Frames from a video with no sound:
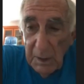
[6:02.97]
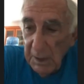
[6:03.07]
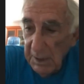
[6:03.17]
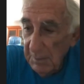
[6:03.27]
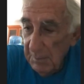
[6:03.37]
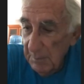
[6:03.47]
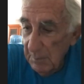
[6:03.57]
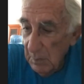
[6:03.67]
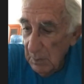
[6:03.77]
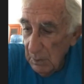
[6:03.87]
Um,
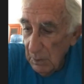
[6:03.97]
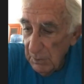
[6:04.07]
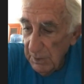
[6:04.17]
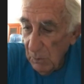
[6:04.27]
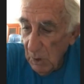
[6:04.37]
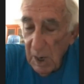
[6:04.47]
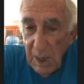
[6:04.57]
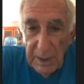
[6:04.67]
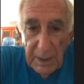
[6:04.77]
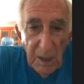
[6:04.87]
they were
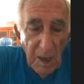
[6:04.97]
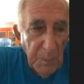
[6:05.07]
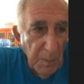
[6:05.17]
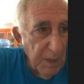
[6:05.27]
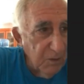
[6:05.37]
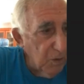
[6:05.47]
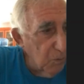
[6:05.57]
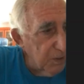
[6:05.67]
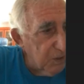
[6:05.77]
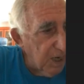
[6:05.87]
highly complimentary,
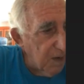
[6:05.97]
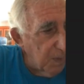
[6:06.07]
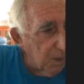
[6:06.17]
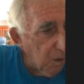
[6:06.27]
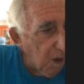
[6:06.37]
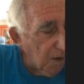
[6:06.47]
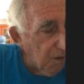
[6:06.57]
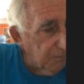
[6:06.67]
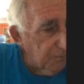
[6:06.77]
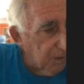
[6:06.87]
which gave me a lot
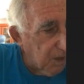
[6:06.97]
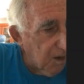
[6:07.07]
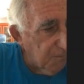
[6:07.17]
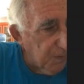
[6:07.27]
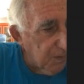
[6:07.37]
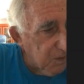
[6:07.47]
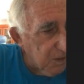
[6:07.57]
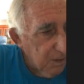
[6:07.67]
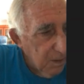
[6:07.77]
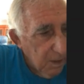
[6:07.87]
of
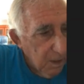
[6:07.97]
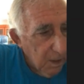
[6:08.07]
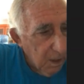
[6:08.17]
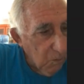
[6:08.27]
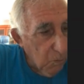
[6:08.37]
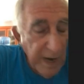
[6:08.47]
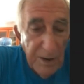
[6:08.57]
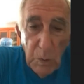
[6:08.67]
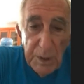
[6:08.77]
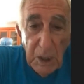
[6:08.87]
confidence.
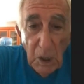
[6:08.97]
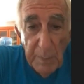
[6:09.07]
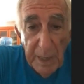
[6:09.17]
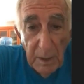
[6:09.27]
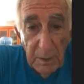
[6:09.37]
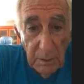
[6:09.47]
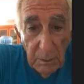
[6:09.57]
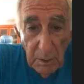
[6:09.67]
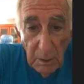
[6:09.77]
Red would come in.